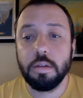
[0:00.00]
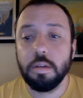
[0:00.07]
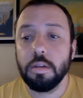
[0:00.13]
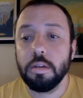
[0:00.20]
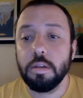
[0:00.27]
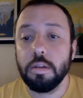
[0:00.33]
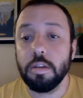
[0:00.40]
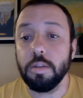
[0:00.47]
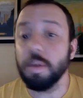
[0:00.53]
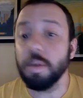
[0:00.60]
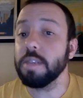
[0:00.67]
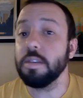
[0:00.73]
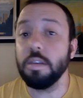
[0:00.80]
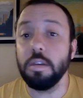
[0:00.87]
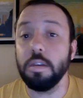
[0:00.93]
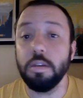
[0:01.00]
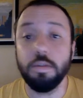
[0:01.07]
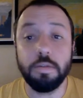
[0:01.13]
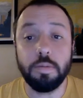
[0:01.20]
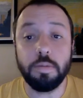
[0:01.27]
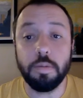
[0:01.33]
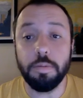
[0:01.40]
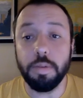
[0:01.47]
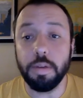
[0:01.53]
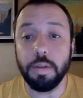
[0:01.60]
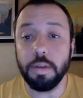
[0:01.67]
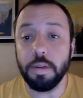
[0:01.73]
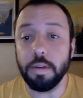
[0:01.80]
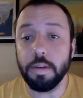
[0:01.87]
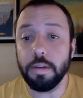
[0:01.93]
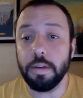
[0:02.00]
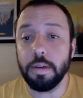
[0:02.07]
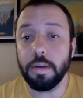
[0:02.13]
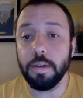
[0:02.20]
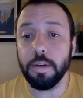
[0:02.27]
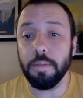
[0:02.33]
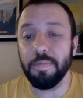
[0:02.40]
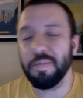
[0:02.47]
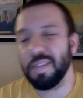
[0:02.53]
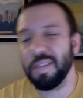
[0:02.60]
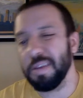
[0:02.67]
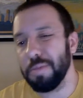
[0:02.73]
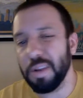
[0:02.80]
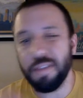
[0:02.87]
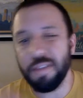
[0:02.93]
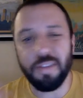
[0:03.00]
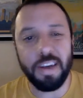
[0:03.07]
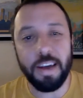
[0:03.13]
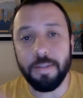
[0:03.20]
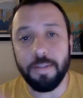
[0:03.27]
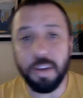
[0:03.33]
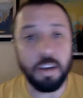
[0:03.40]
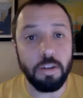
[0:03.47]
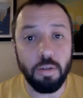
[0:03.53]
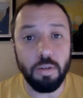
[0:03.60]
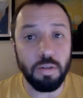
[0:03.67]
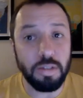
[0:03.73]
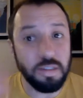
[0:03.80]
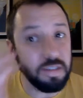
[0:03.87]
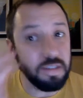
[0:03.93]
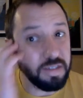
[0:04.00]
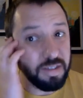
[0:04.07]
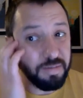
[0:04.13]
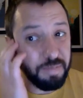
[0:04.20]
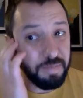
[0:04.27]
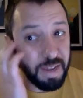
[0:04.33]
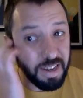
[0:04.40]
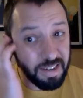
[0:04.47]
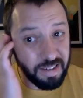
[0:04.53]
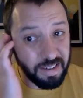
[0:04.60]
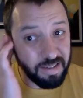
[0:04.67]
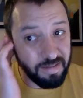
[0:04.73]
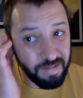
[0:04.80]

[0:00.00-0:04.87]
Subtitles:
So my CEUs would be, I've got courses made